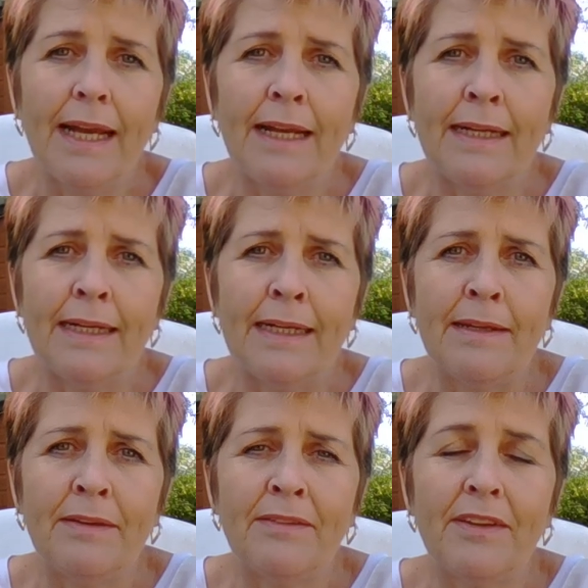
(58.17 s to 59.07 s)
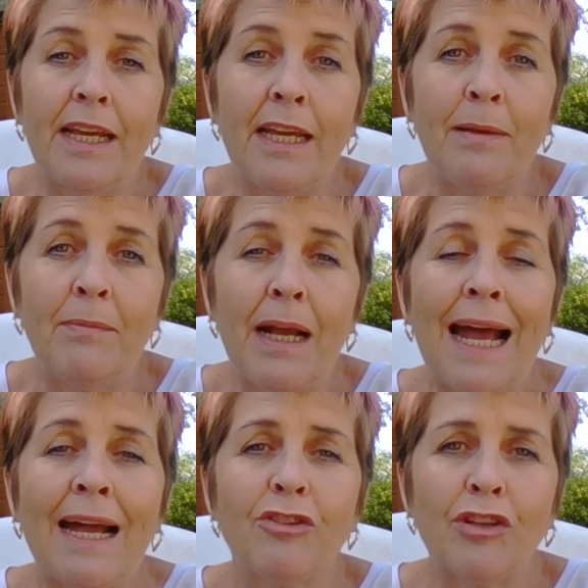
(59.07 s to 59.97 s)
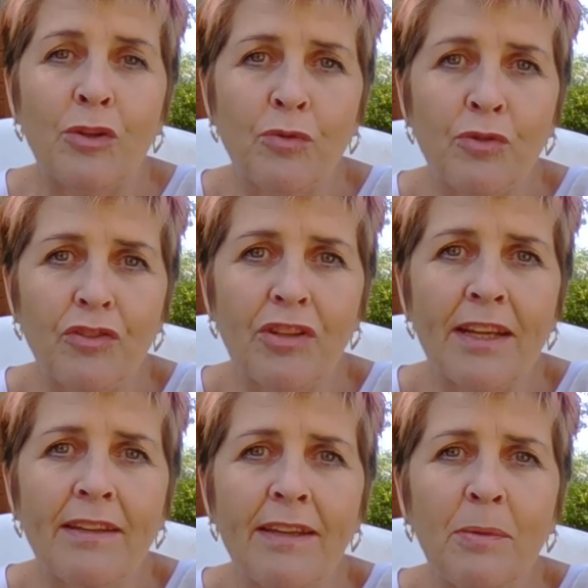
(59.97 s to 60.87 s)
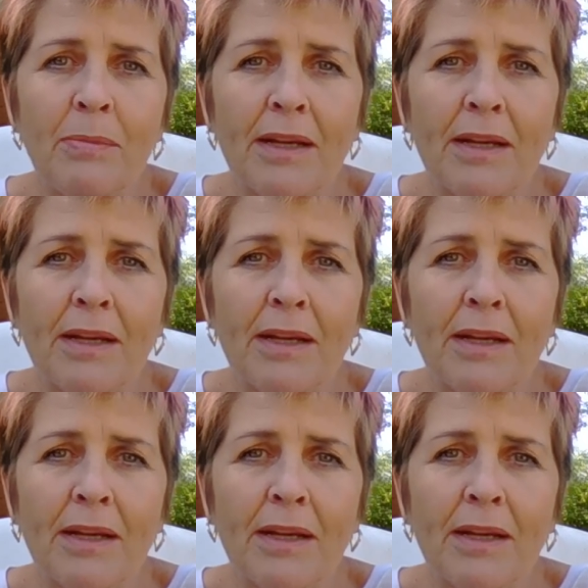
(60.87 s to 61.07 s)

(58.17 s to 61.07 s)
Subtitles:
and actually understanding a